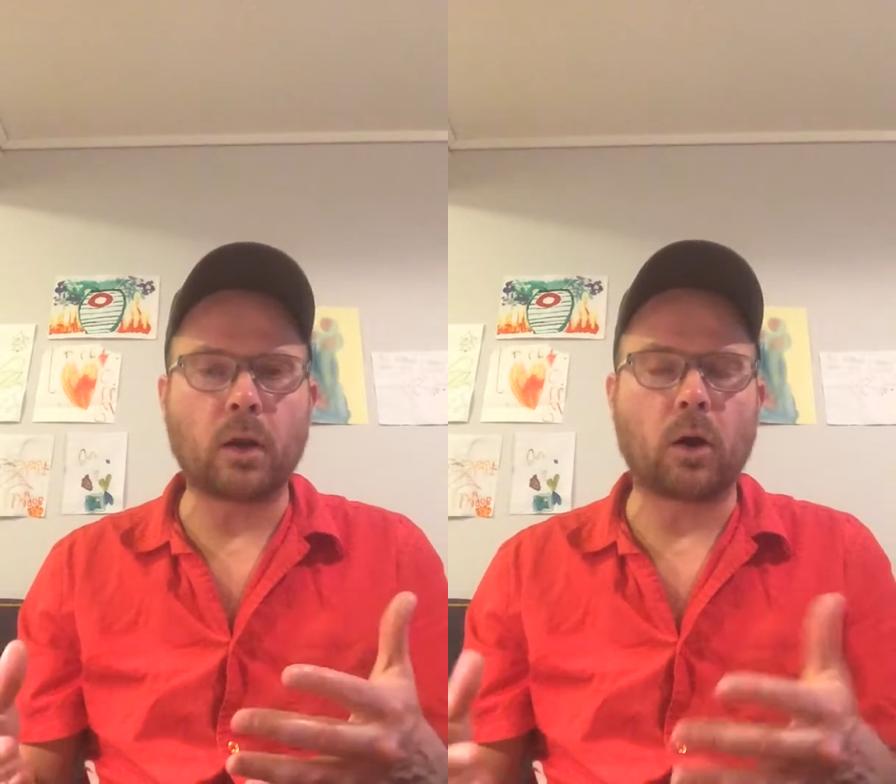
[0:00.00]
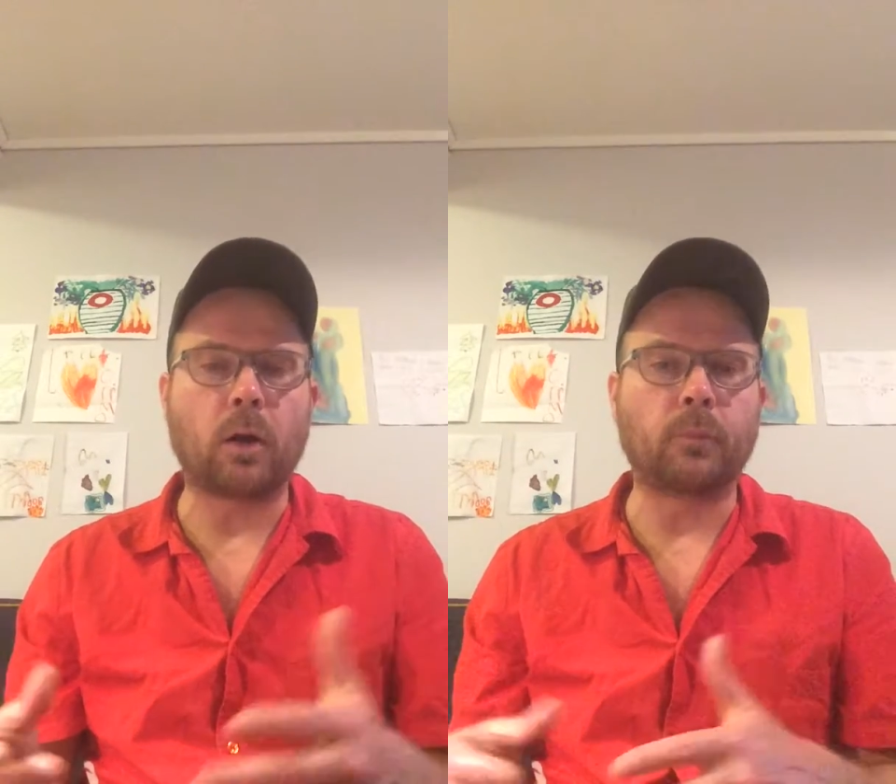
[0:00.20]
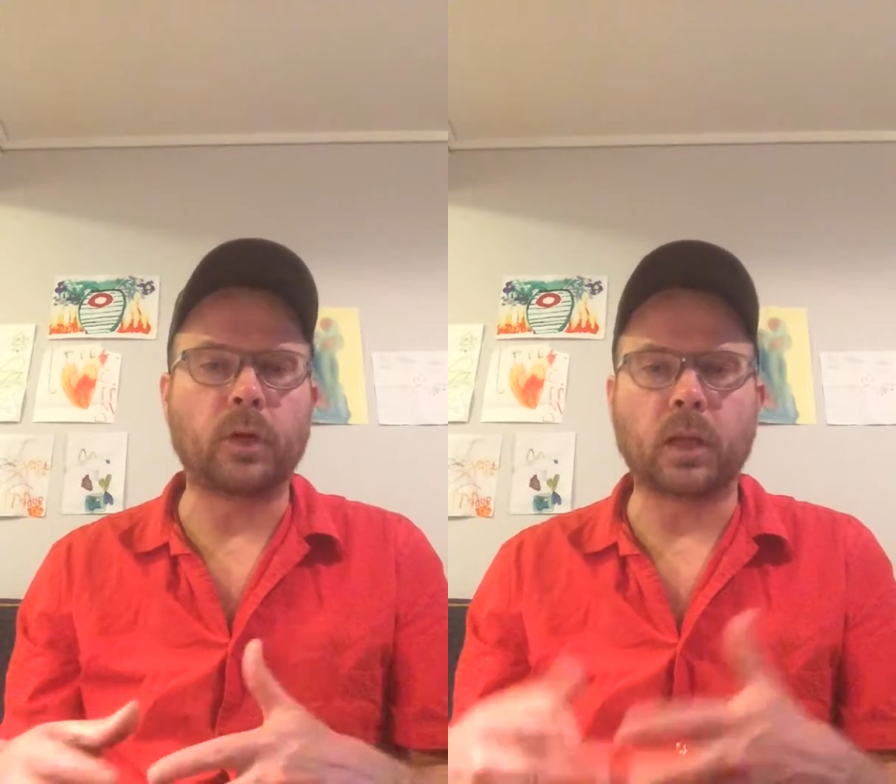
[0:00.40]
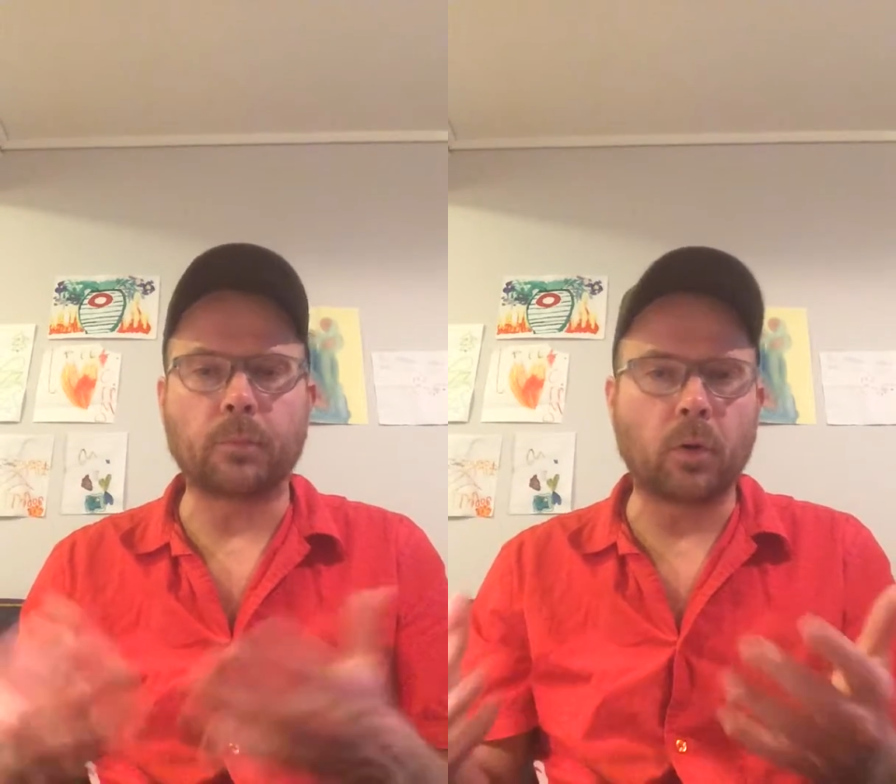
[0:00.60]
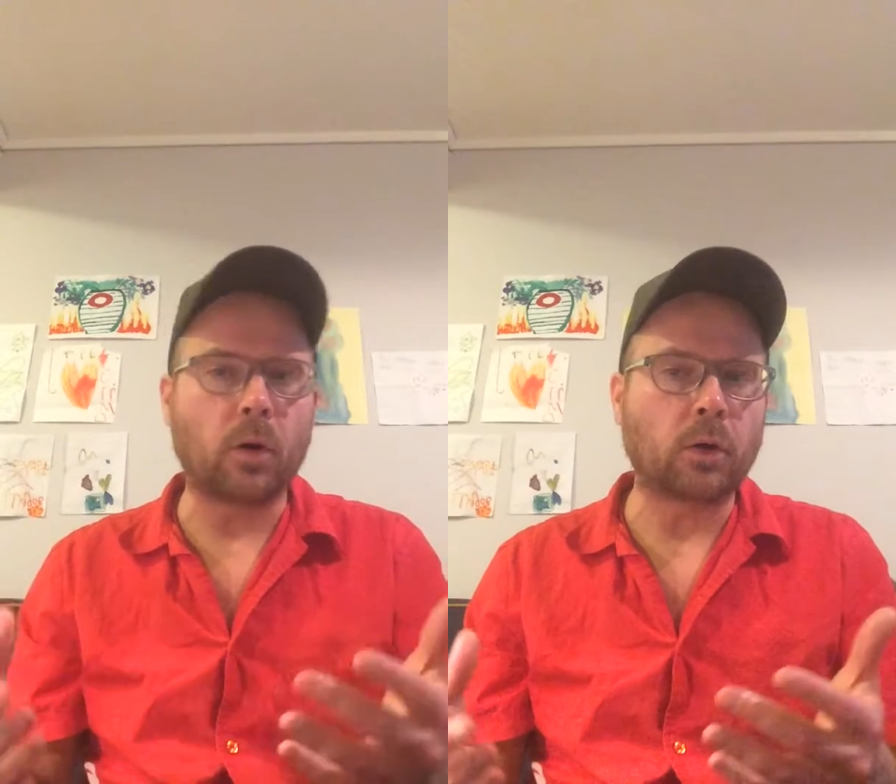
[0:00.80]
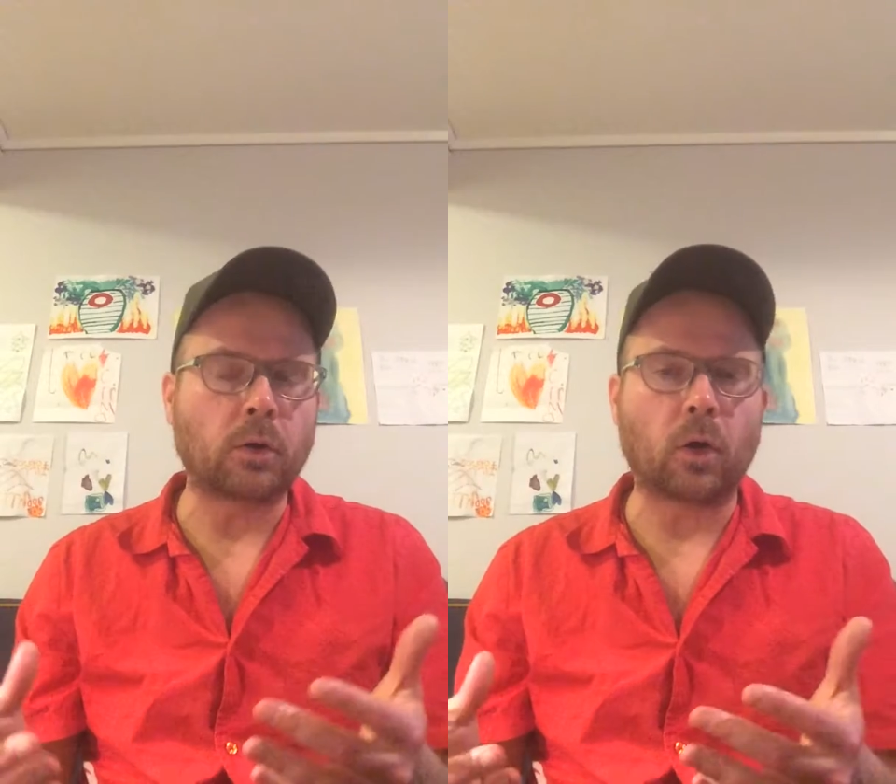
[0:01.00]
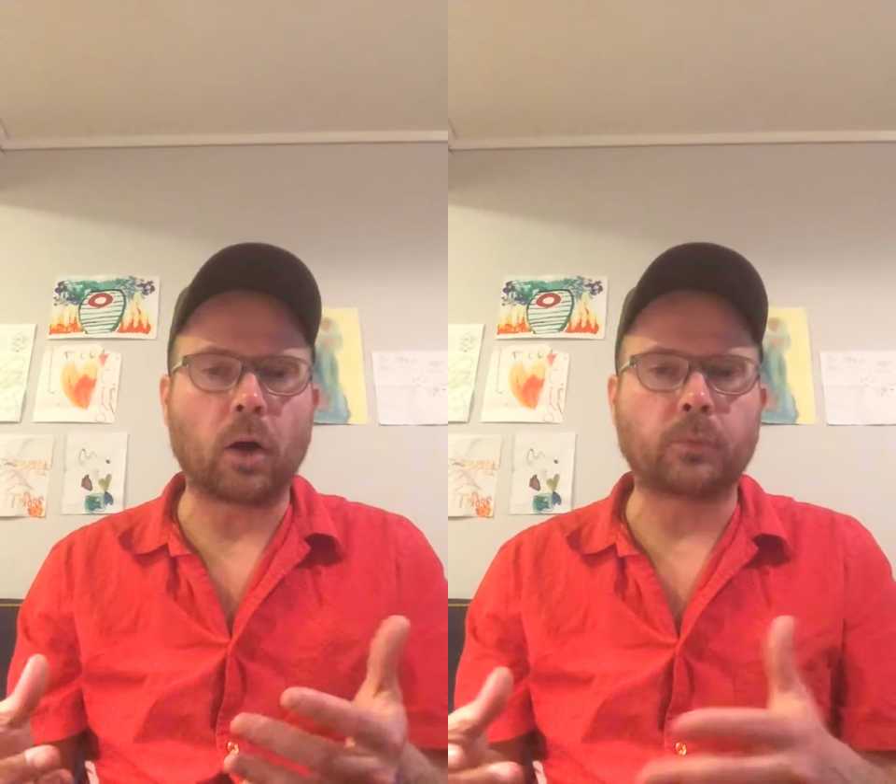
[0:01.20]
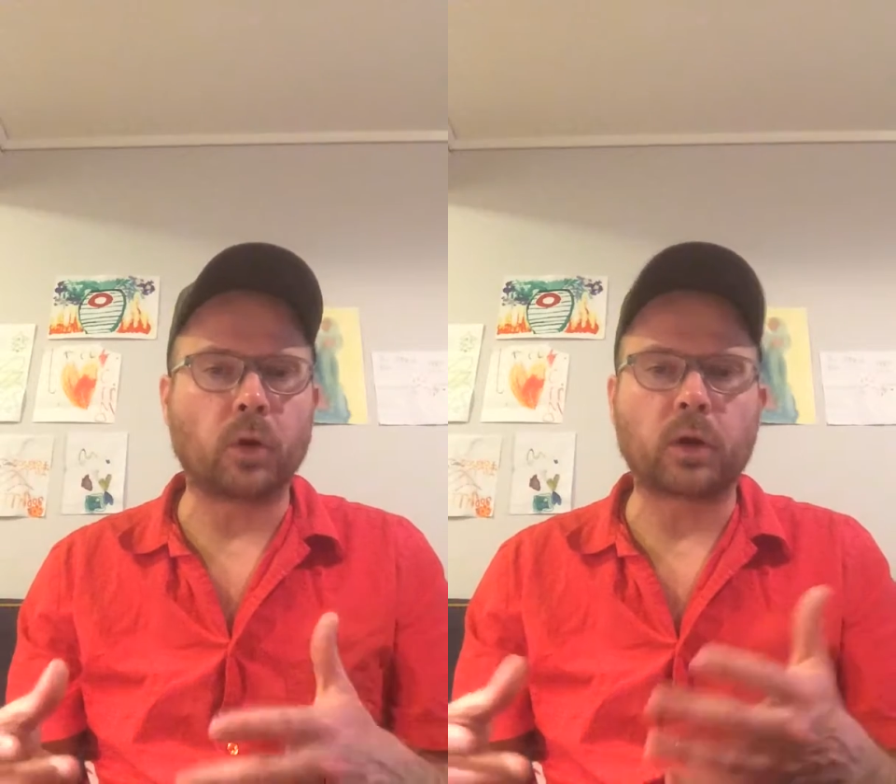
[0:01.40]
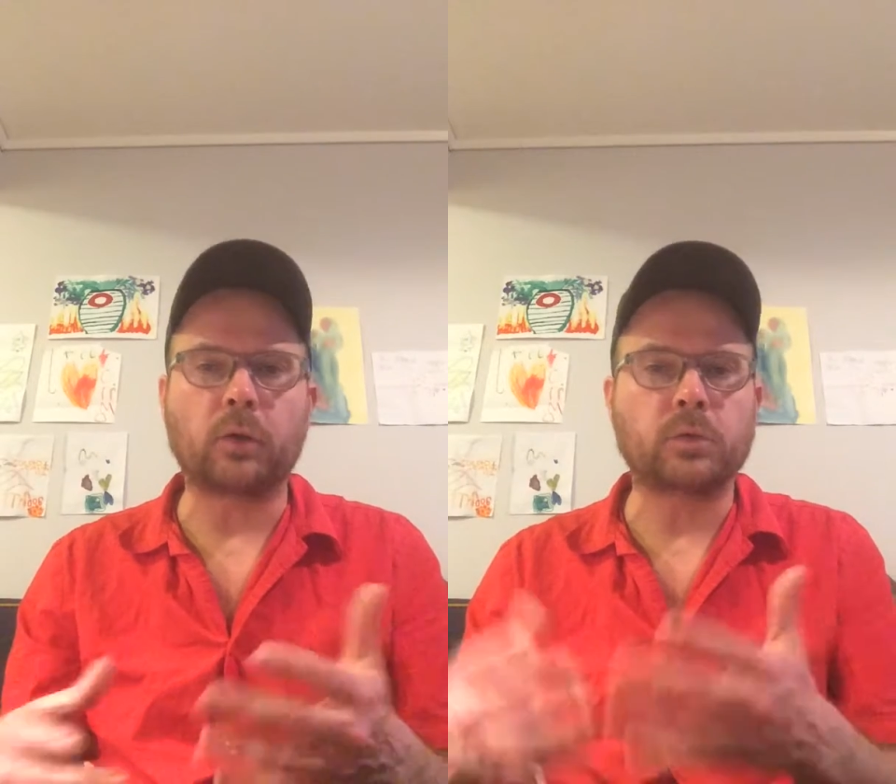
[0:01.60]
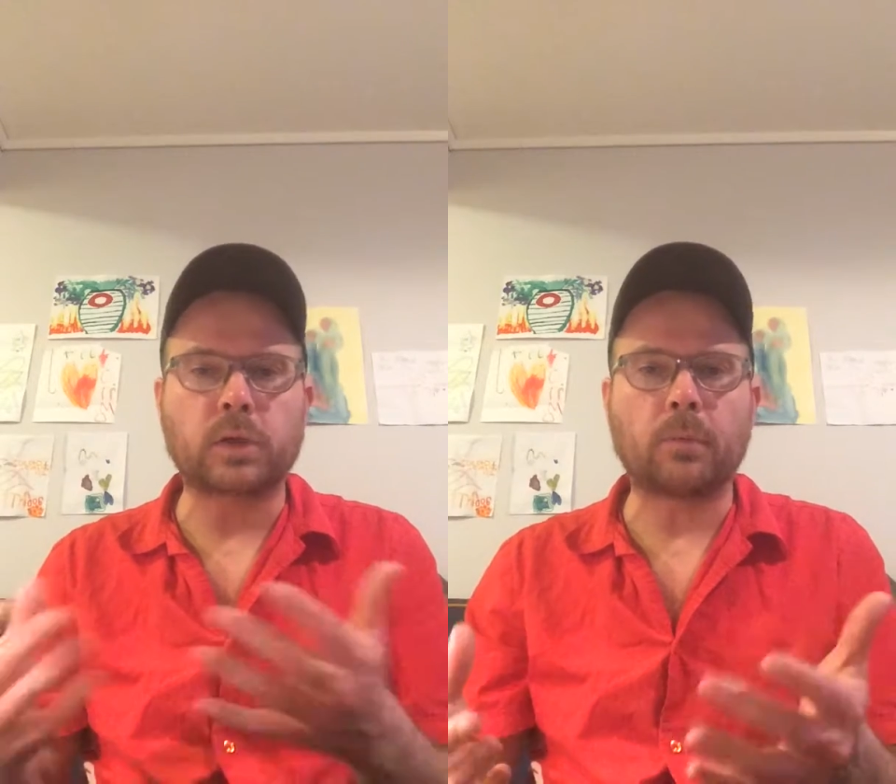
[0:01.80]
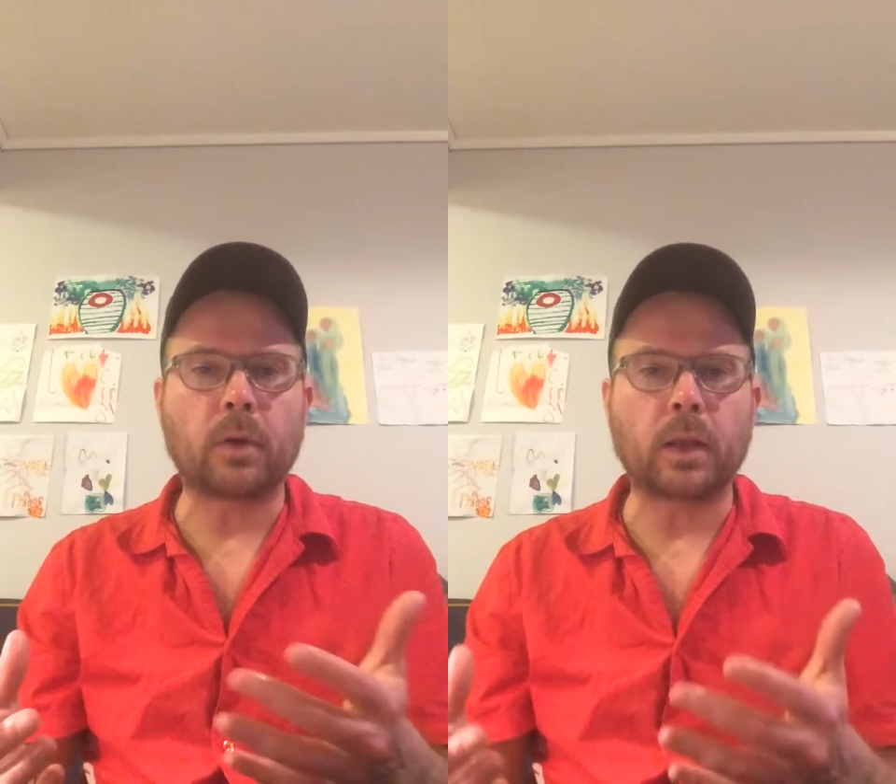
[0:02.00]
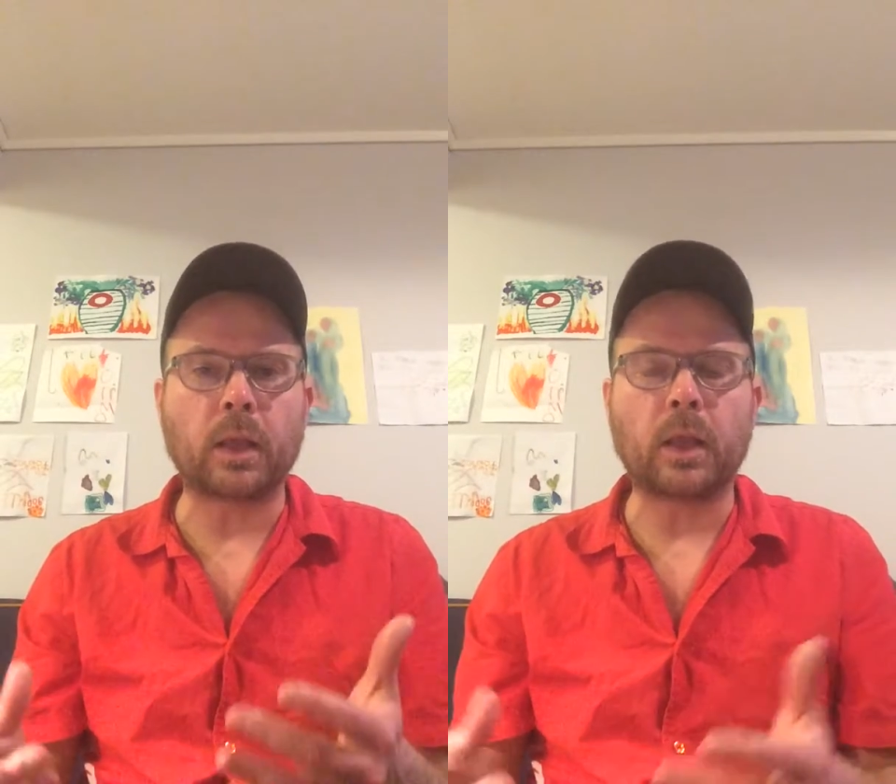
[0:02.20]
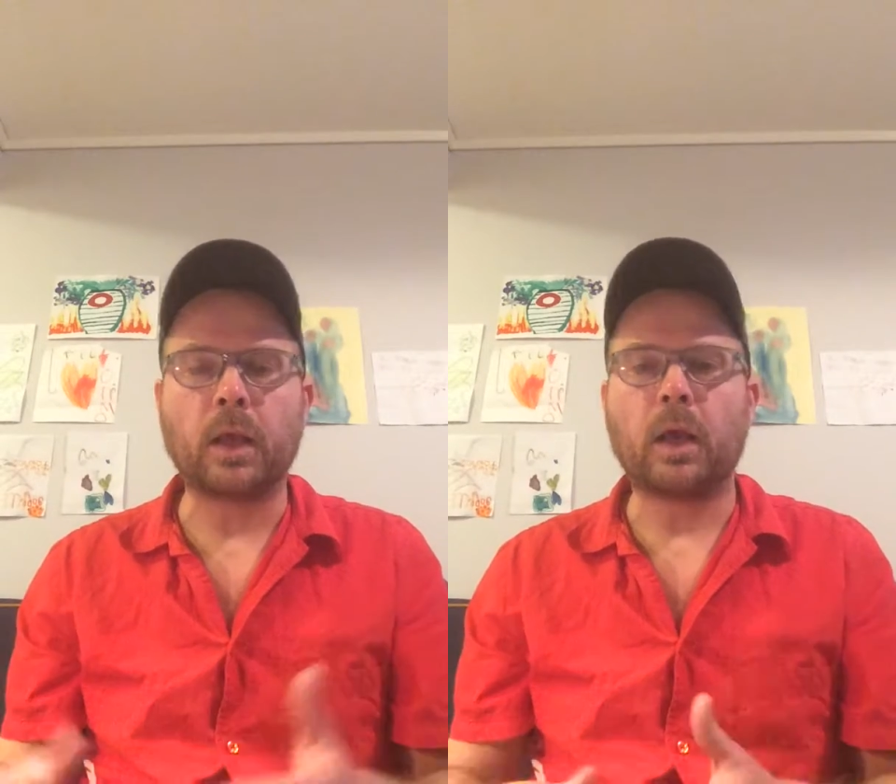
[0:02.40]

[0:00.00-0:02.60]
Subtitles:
or I'm reading a book, or I'm talking to somebody,